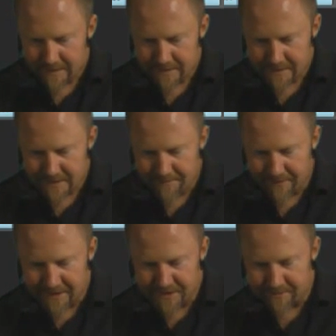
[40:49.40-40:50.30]

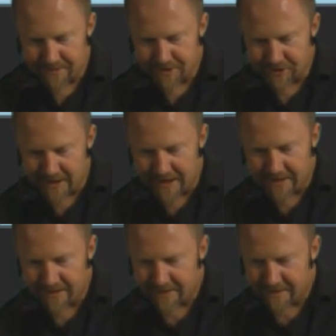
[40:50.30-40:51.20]
simple instrument track,
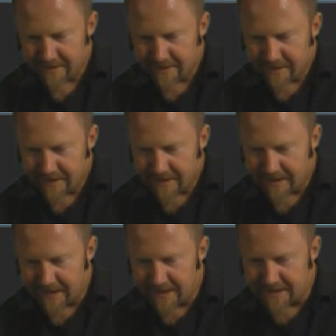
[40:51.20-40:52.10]

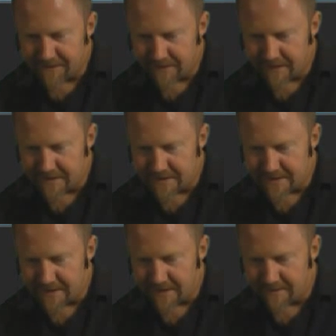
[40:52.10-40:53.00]
and let's find
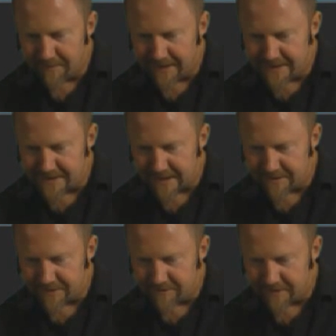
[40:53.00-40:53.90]
a bass
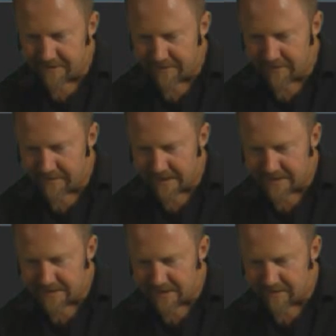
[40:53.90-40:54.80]
sound to run through
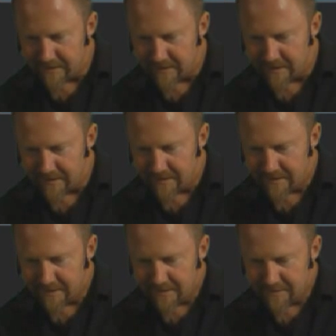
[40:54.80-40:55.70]
that. So we've got a
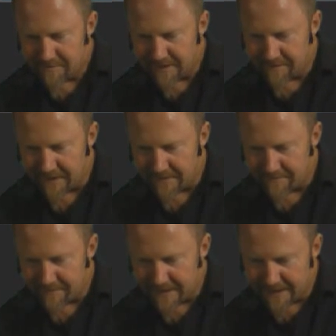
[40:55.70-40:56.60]
big fat
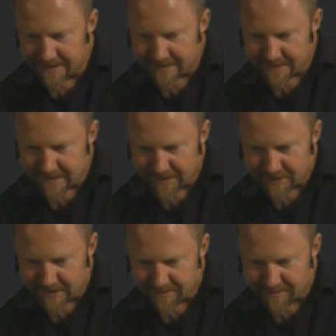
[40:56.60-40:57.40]
bass. Actually,